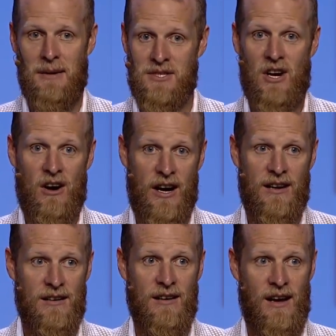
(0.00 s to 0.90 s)
I'm sorry.
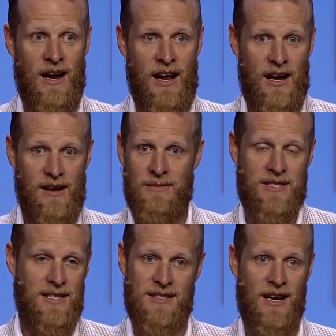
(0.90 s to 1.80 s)
And I'm a
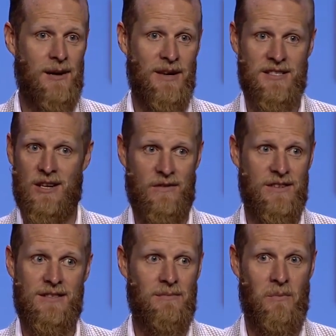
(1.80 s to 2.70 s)
CCIE myself.
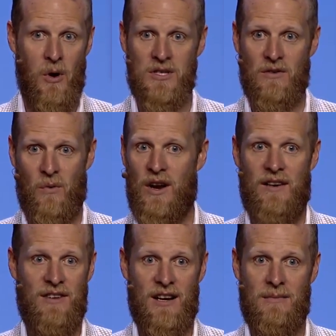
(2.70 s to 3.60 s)
It's most of what
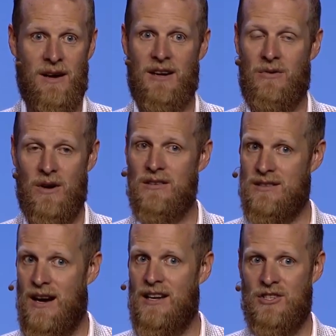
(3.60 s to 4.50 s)
I've done in my career
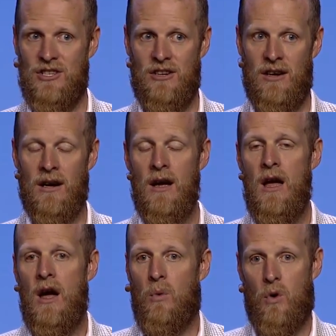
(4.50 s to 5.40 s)
is not engineering.
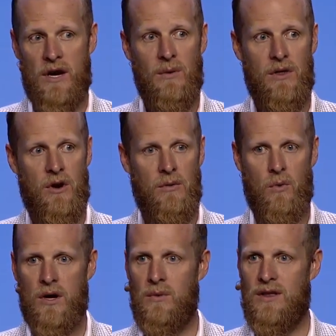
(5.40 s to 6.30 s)
Working with
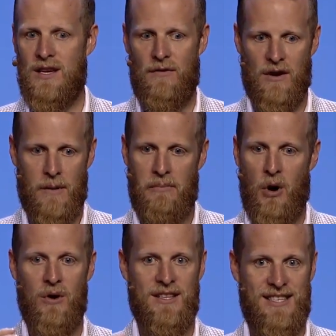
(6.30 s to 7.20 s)
the different
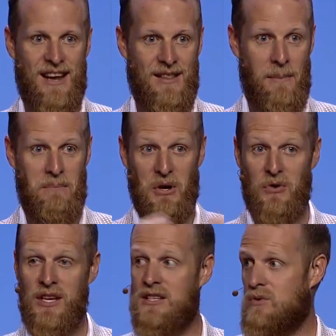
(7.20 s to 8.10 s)
components that
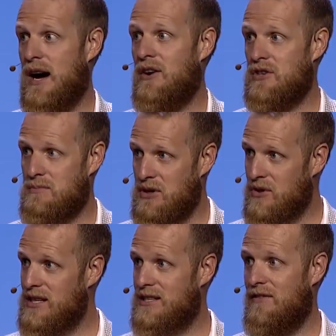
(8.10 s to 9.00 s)
build these routers,
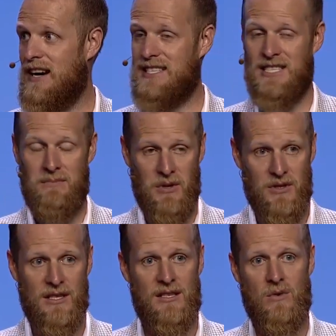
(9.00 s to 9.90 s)
build these devices,
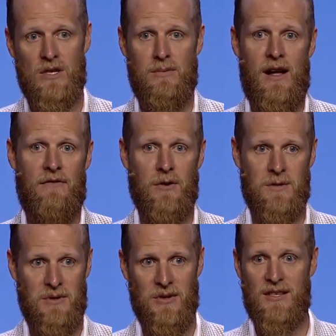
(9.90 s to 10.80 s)
build these storage
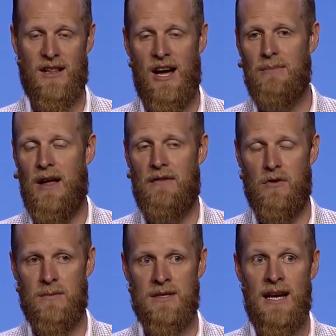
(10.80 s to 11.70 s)
platforms, build these cloud
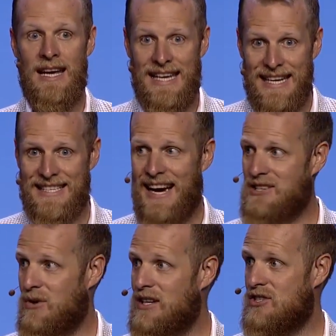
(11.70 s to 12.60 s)
platforms is
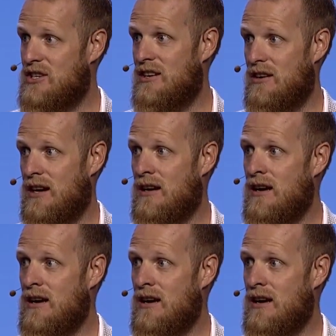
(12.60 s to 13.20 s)
actual engineering.